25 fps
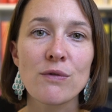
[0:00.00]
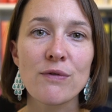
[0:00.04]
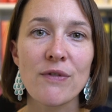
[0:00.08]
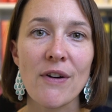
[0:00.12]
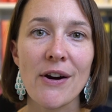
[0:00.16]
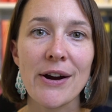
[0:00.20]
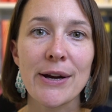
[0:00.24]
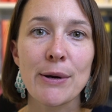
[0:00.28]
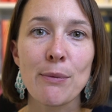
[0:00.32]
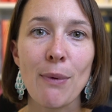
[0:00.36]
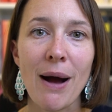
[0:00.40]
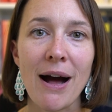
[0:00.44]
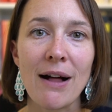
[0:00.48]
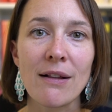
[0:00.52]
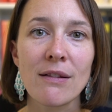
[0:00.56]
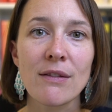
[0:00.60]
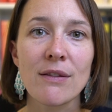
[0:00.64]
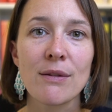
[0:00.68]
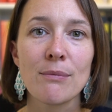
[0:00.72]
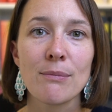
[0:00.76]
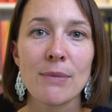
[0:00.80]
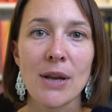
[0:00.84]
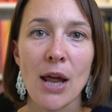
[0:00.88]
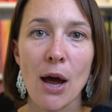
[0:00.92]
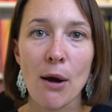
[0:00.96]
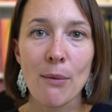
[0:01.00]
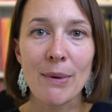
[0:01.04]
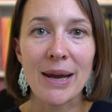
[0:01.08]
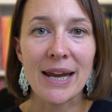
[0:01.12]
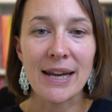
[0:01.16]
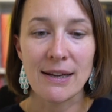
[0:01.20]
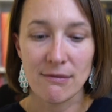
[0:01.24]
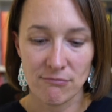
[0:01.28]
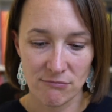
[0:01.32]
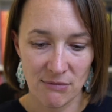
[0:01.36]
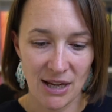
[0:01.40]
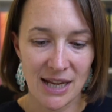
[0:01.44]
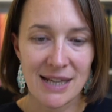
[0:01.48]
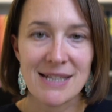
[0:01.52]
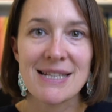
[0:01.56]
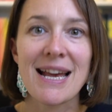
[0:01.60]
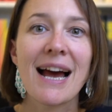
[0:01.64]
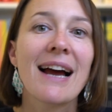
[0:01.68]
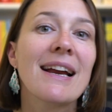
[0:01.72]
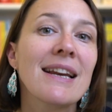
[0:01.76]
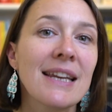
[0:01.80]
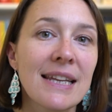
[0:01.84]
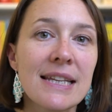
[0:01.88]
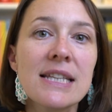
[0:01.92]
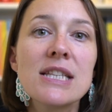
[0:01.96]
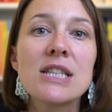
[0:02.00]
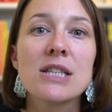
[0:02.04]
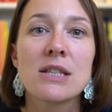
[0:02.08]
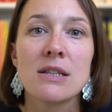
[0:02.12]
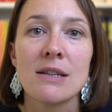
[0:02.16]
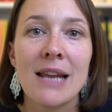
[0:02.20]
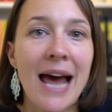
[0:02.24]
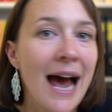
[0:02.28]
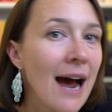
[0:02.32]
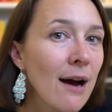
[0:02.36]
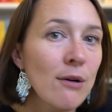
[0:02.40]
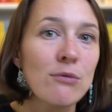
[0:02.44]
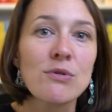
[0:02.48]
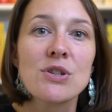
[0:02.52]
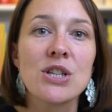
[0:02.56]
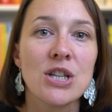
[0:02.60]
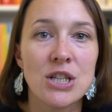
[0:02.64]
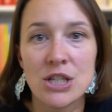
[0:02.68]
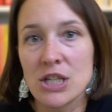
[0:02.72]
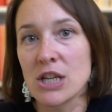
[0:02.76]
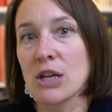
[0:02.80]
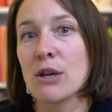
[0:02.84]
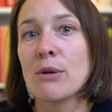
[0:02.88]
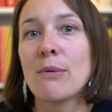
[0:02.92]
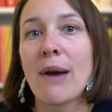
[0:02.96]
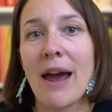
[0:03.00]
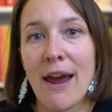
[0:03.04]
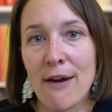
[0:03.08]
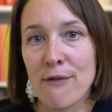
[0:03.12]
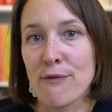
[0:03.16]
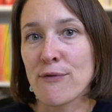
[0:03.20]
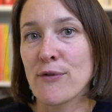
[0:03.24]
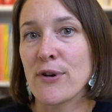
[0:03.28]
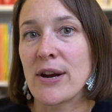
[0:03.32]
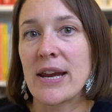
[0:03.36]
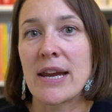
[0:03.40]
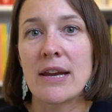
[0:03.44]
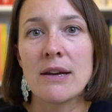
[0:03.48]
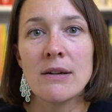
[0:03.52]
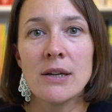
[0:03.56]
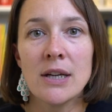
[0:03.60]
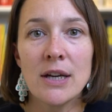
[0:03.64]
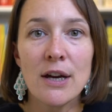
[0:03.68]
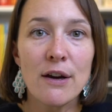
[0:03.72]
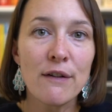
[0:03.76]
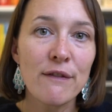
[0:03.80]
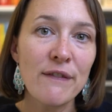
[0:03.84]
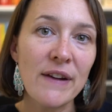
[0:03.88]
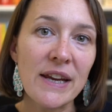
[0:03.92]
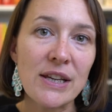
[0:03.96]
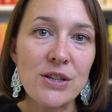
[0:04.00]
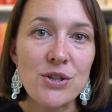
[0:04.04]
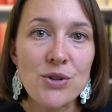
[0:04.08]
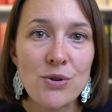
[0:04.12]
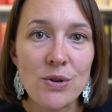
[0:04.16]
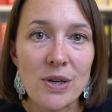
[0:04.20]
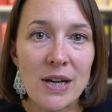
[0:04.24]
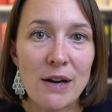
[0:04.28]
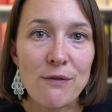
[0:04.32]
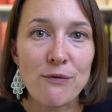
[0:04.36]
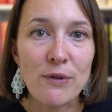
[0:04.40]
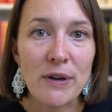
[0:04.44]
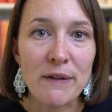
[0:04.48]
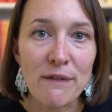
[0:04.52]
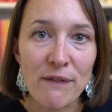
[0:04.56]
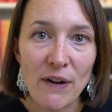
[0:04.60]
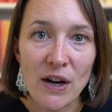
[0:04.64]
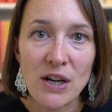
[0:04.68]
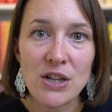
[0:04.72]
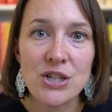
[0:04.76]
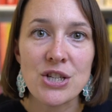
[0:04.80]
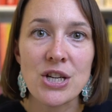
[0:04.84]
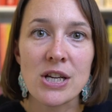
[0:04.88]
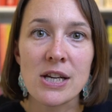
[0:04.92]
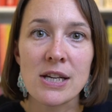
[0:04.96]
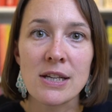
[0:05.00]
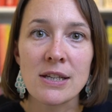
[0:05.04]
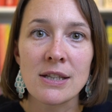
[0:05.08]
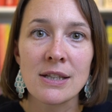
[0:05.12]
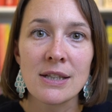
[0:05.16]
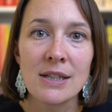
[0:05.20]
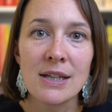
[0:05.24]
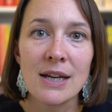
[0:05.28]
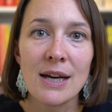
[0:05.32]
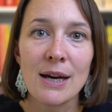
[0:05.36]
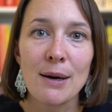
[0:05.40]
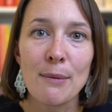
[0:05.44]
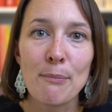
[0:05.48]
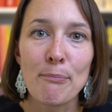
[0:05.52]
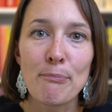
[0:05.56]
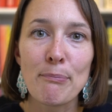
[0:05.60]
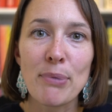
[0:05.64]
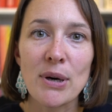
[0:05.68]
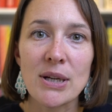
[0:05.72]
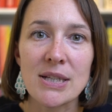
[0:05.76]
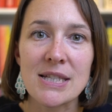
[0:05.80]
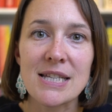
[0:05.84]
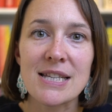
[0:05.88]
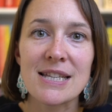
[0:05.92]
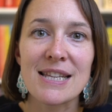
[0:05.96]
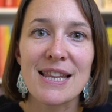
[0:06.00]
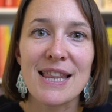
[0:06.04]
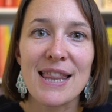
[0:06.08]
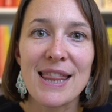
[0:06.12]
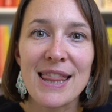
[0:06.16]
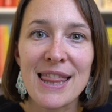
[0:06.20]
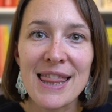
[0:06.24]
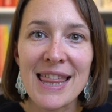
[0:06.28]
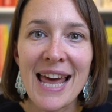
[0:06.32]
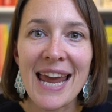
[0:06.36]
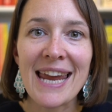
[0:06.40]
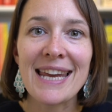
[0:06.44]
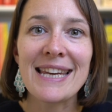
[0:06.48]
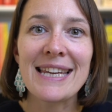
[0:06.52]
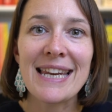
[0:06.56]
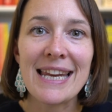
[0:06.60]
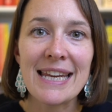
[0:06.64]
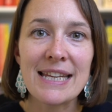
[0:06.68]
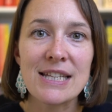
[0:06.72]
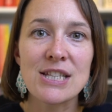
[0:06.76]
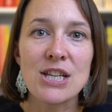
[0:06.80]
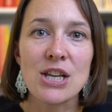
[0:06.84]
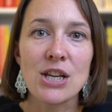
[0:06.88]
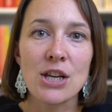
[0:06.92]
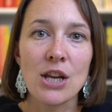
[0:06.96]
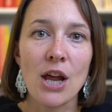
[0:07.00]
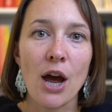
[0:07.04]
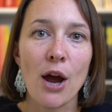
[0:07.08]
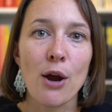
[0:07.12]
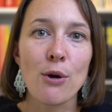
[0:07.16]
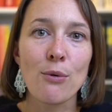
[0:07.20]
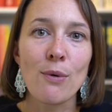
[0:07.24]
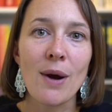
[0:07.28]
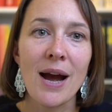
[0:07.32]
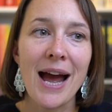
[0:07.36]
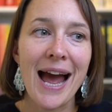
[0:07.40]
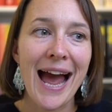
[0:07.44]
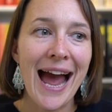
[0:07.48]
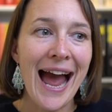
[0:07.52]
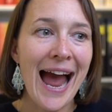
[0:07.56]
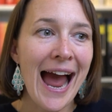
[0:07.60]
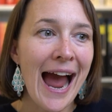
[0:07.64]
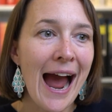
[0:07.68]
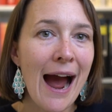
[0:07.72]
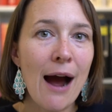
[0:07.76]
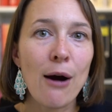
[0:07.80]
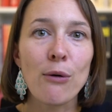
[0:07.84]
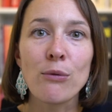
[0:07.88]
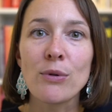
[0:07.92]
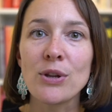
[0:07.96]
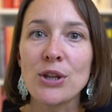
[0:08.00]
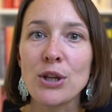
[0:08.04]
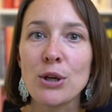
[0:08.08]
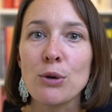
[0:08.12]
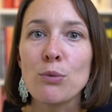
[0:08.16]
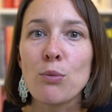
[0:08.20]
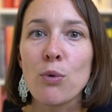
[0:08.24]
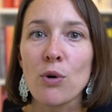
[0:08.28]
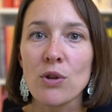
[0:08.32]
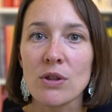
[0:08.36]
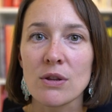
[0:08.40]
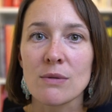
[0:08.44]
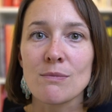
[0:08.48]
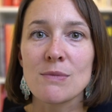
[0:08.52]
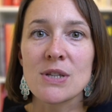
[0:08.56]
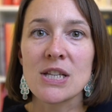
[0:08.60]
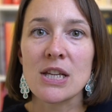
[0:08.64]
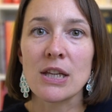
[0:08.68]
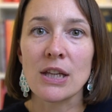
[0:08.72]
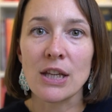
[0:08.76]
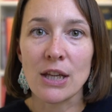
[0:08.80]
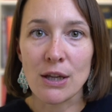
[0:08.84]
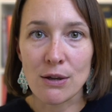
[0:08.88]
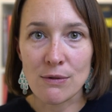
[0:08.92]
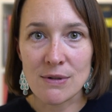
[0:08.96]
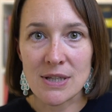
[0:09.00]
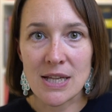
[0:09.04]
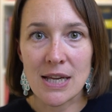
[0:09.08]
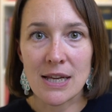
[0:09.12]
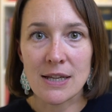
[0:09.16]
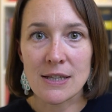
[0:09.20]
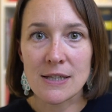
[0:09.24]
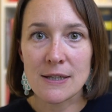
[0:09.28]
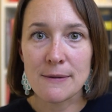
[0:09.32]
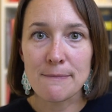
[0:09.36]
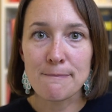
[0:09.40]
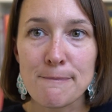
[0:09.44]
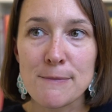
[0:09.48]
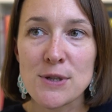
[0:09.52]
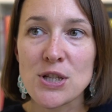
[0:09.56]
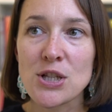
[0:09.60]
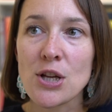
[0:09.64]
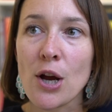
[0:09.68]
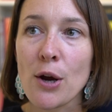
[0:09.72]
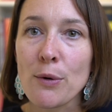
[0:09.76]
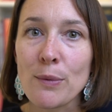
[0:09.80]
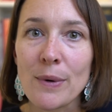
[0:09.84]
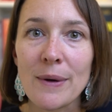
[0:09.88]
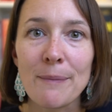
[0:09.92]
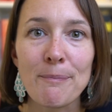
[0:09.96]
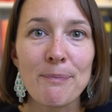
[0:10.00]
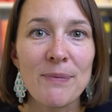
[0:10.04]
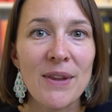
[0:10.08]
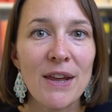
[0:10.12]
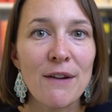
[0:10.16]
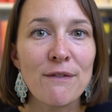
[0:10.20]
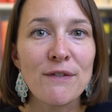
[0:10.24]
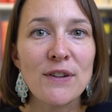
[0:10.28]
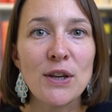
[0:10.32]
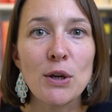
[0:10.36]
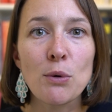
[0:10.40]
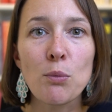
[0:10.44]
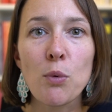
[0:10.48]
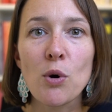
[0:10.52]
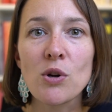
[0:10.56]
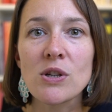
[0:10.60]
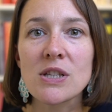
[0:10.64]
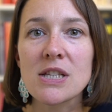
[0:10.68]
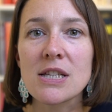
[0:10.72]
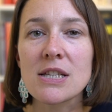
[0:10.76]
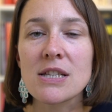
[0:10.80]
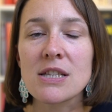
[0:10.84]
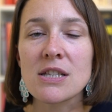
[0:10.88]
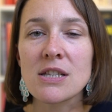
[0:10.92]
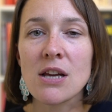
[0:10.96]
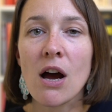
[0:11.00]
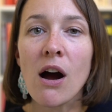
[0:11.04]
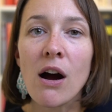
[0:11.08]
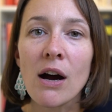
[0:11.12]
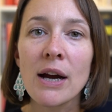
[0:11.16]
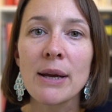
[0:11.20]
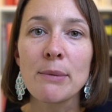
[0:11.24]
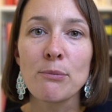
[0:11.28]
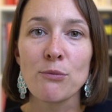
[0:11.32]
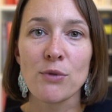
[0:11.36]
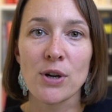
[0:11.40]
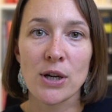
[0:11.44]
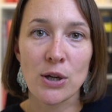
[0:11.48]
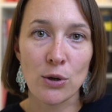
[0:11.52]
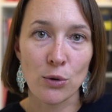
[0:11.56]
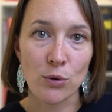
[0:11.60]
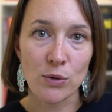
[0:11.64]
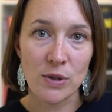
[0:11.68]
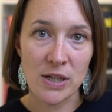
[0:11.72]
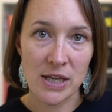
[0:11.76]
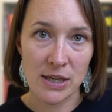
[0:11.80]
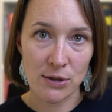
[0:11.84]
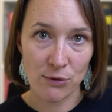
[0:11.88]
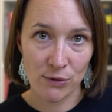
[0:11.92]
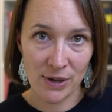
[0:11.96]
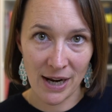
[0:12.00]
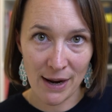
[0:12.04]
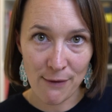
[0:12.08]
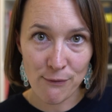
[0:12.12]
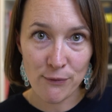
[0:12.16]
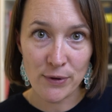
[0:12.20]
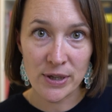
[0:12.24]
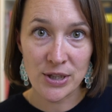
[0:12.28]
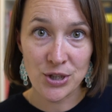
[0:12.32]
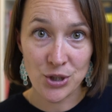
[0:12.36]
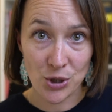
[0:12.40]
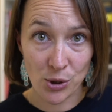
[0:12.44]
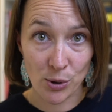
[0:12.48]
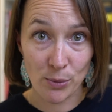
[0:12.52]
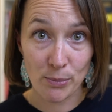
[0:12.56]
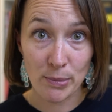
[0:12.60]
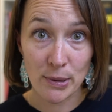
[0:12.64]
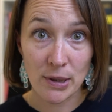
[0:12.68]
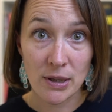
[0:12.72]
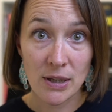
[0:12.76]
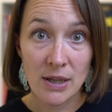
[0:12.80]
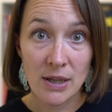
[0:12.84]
very well them knowing exactly how to do every feature and every function, but they need to know how you want them to use it. So if you want time recorded on every job,